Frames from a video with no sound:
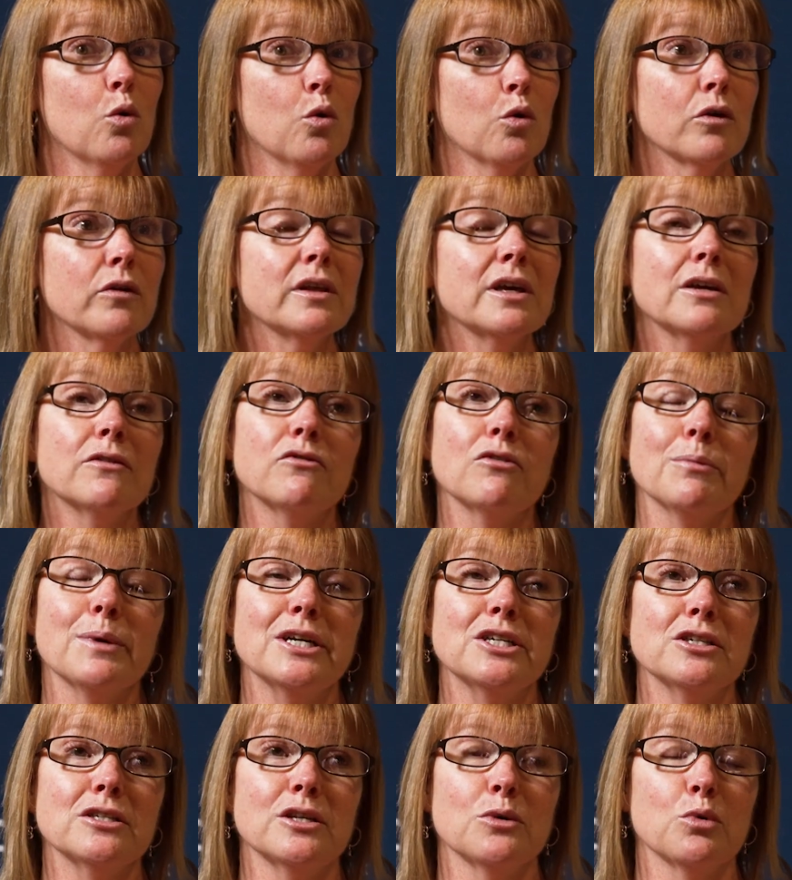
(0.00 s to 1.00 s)
or the
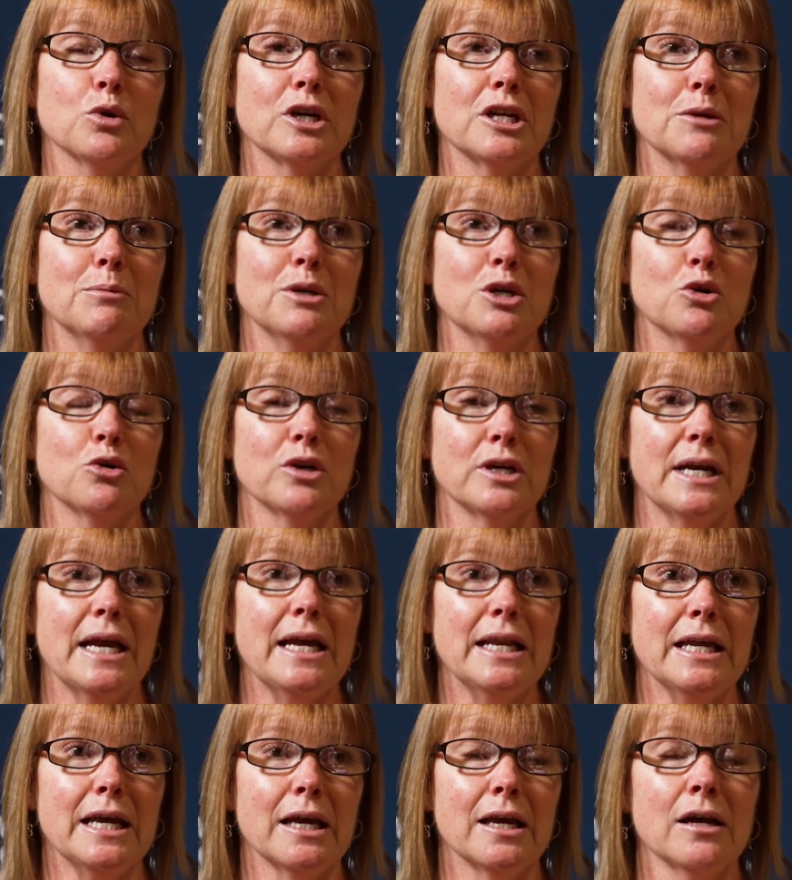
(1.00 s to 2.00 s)
information that we're going to be
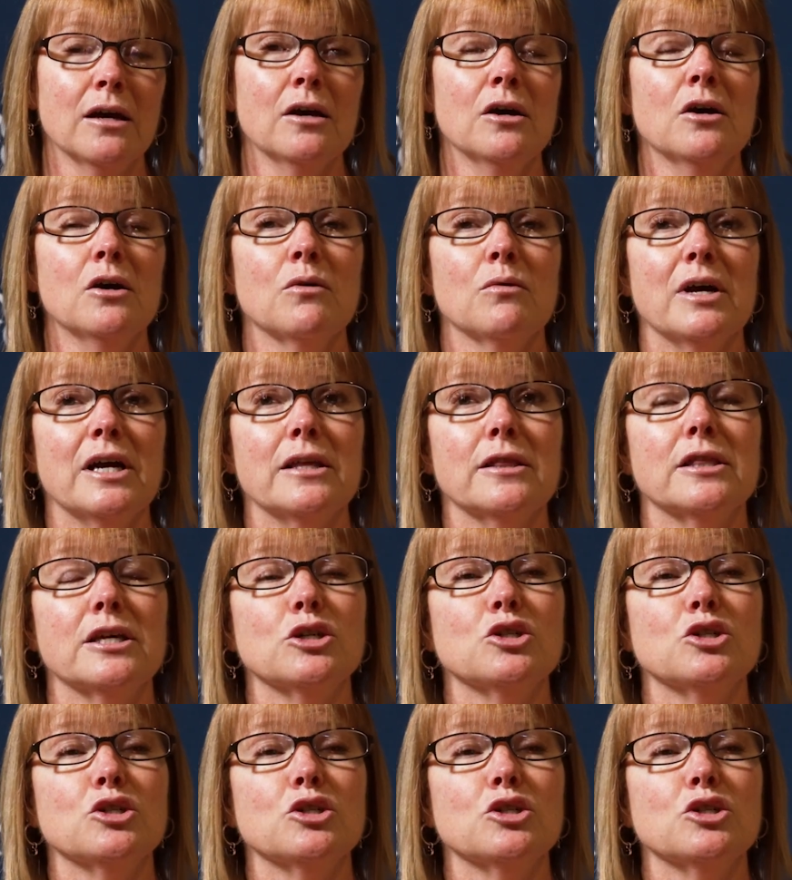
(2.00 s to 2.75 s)
creating, right?